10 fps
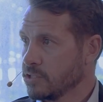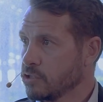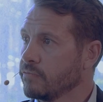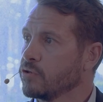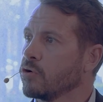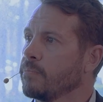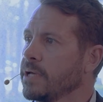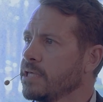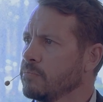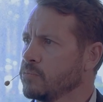So if you
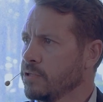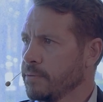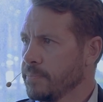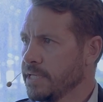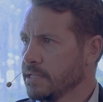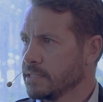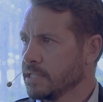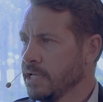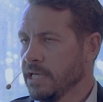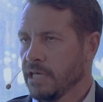compare them to their
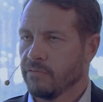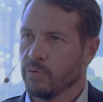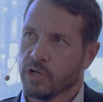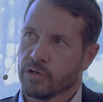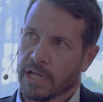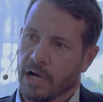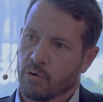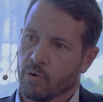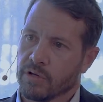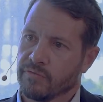peers, if we look at
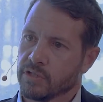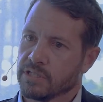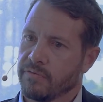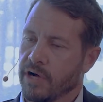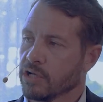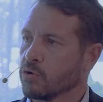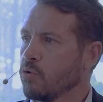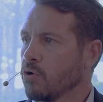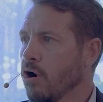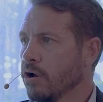our core diversified and
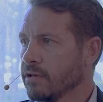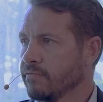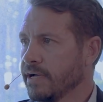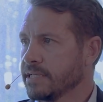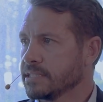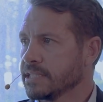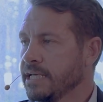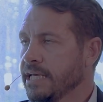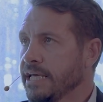core guarded funds,